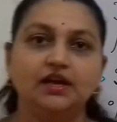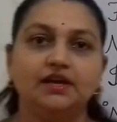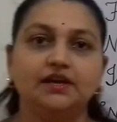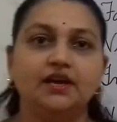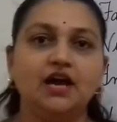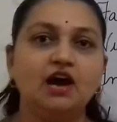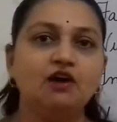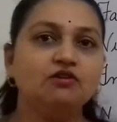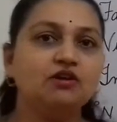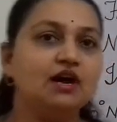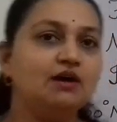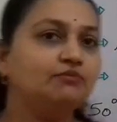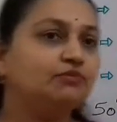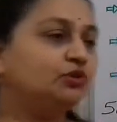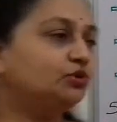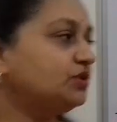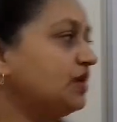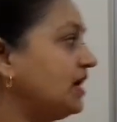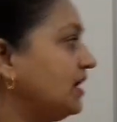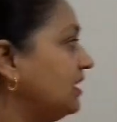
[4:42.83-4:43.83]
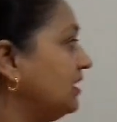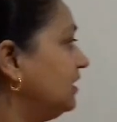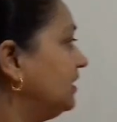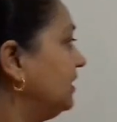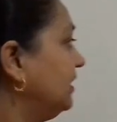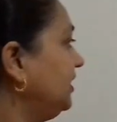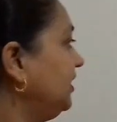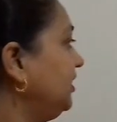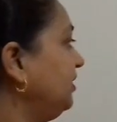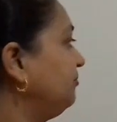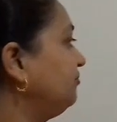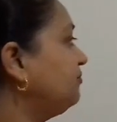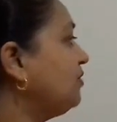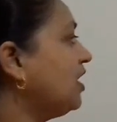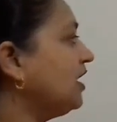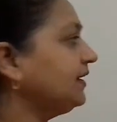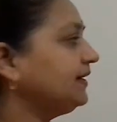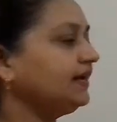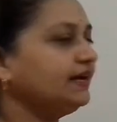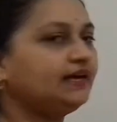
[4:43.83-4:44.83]
Now come to the
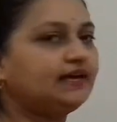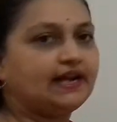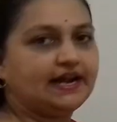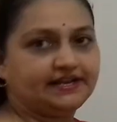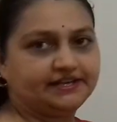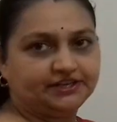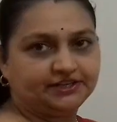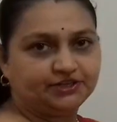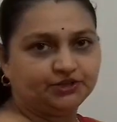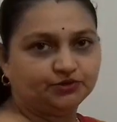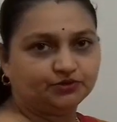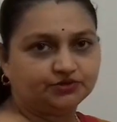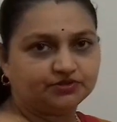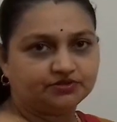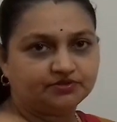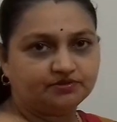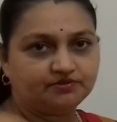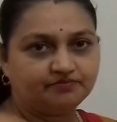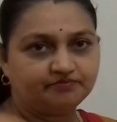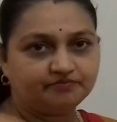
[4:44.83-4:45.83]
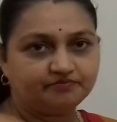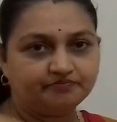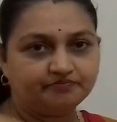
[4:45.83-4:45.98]
important latitudes.